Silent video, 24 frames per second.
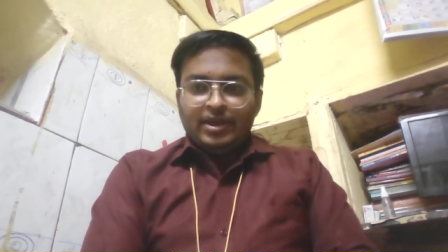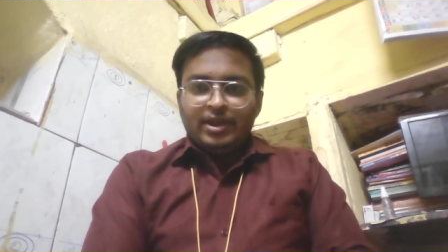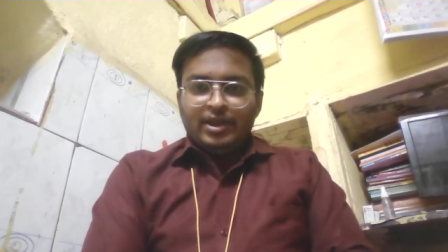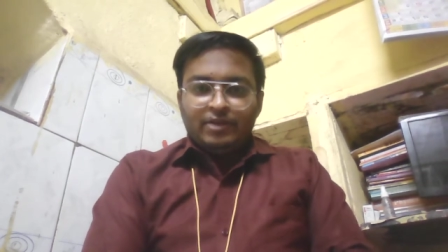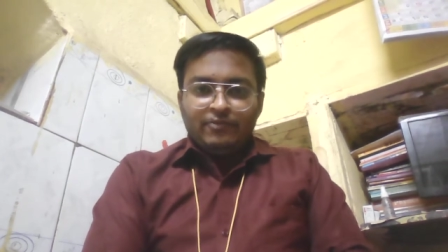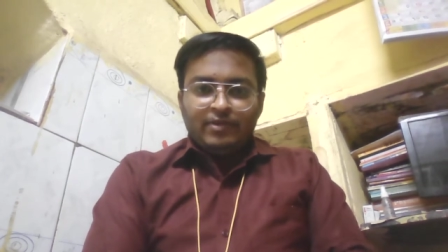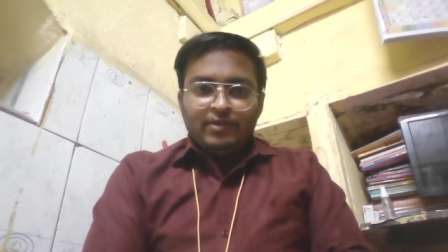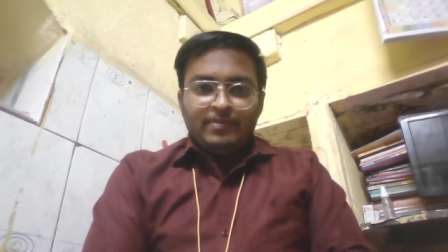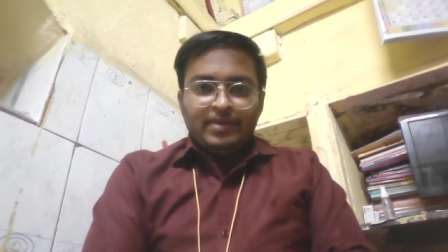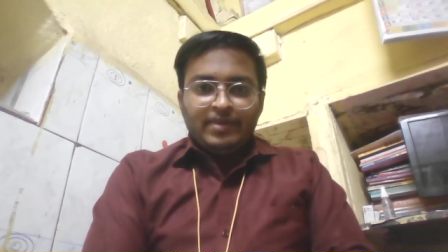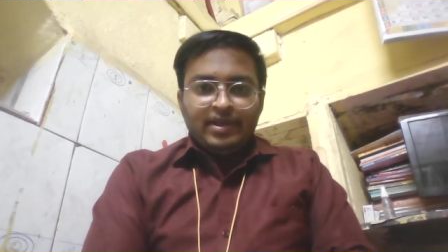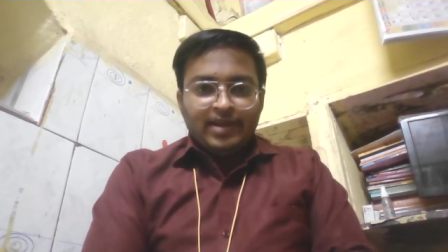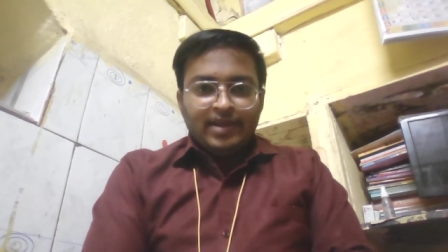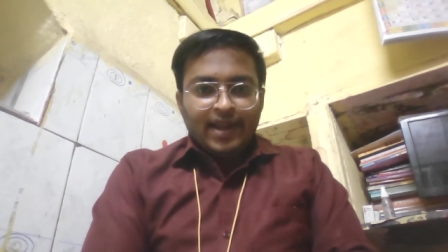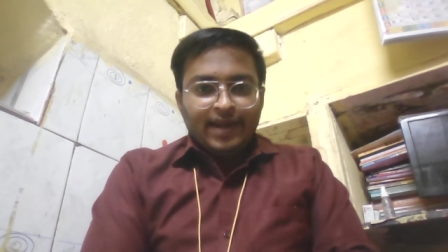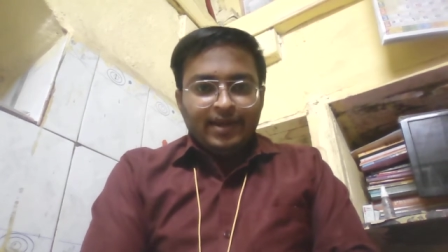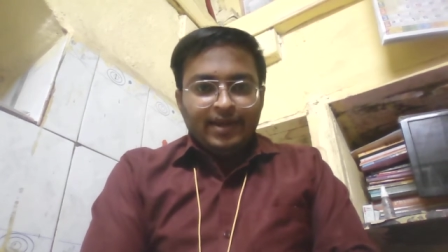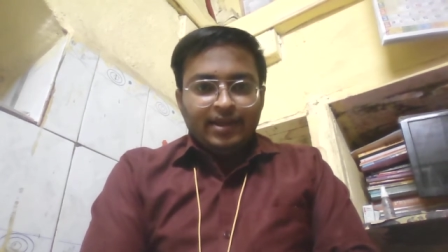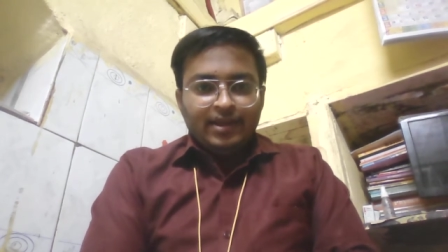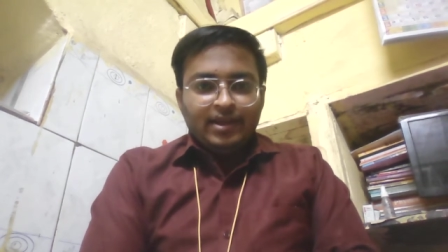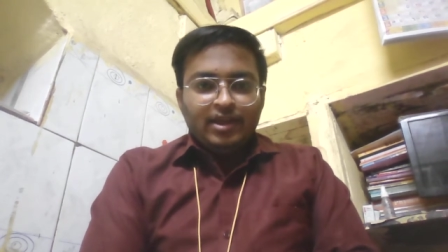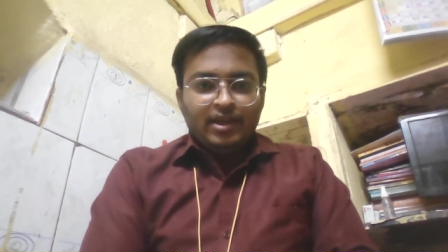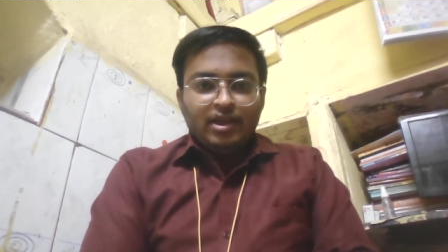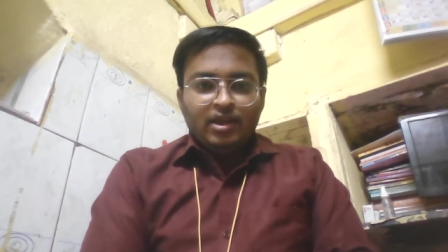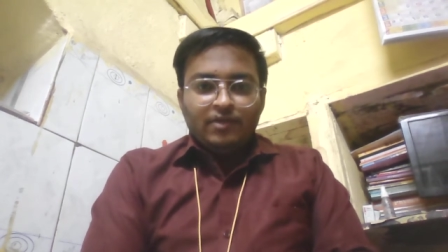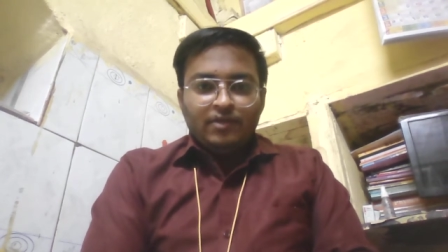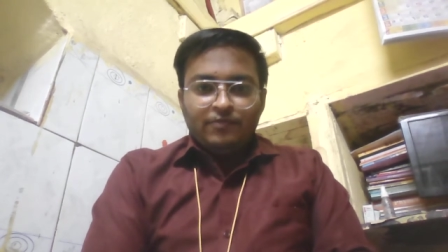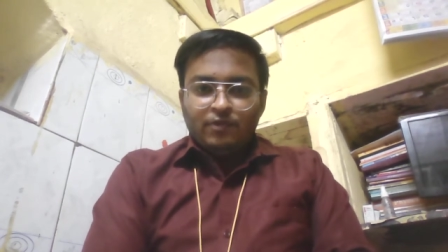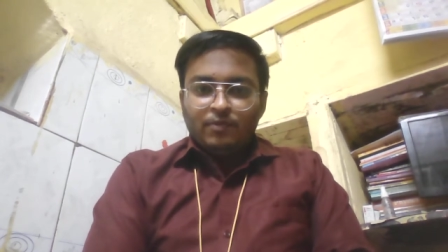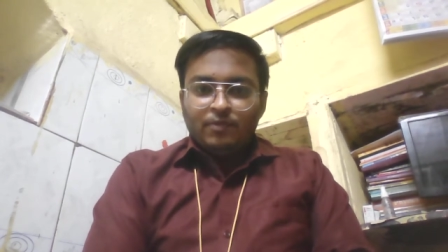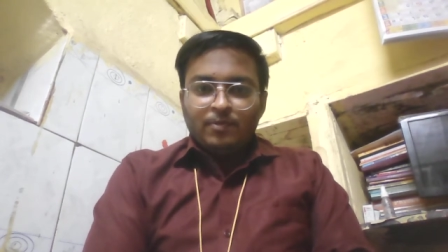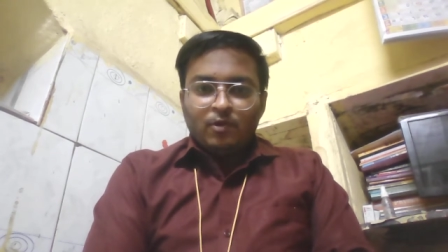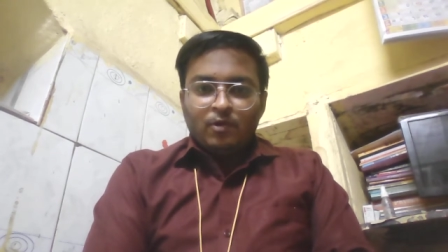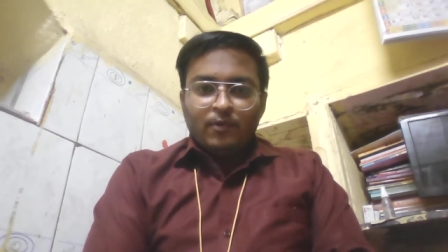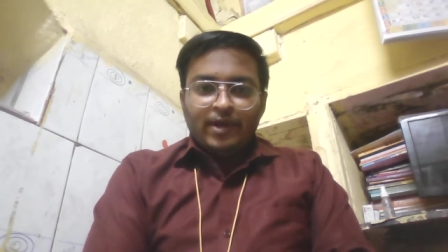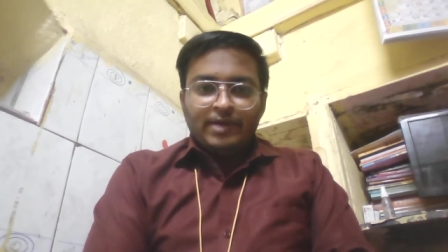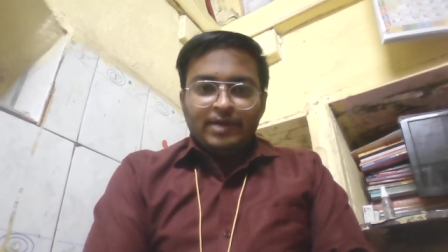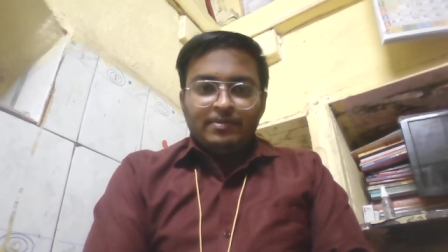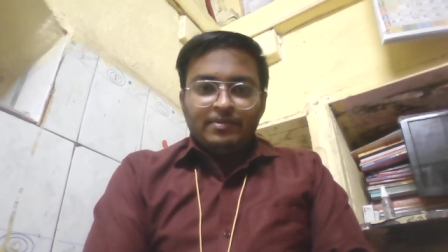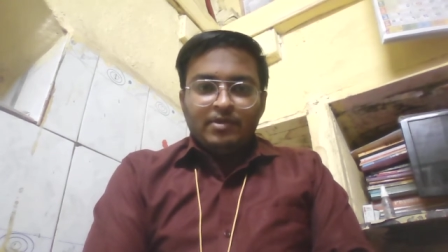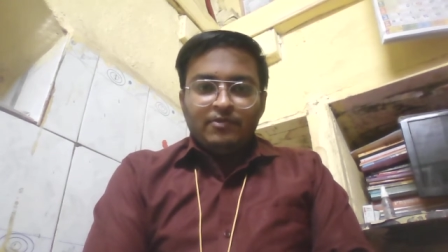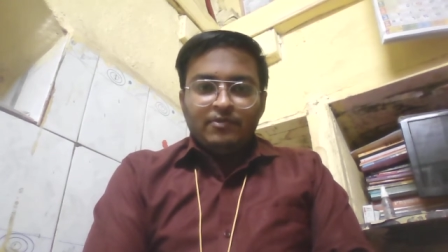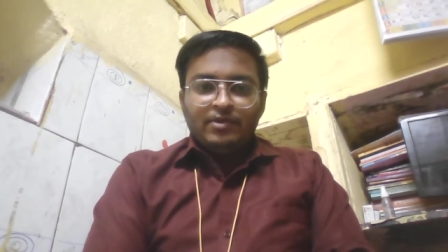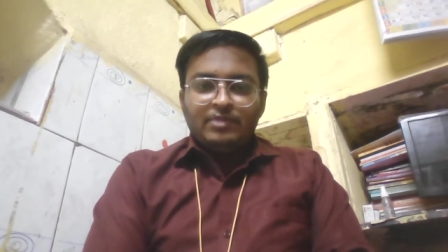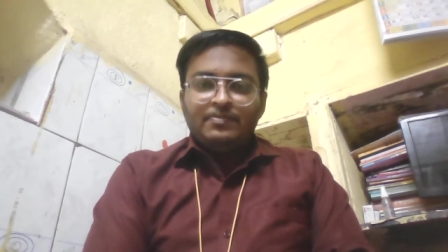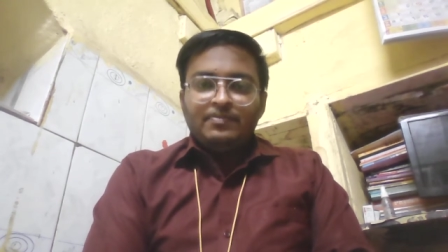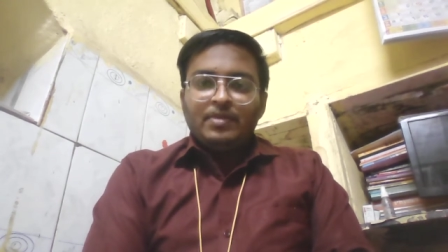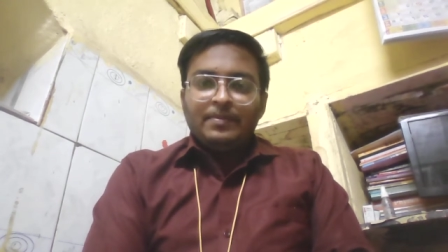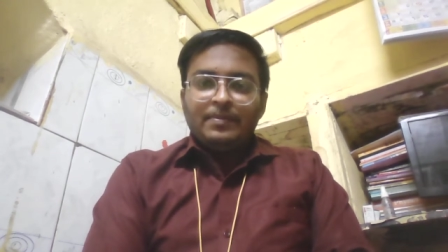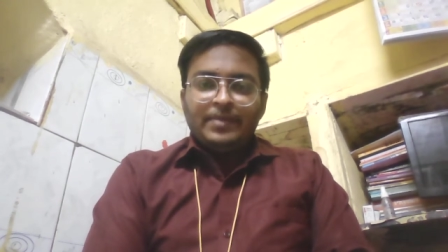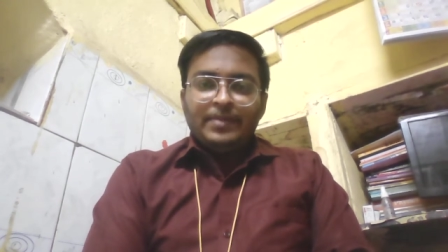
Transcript: It will be glad if you provide me with P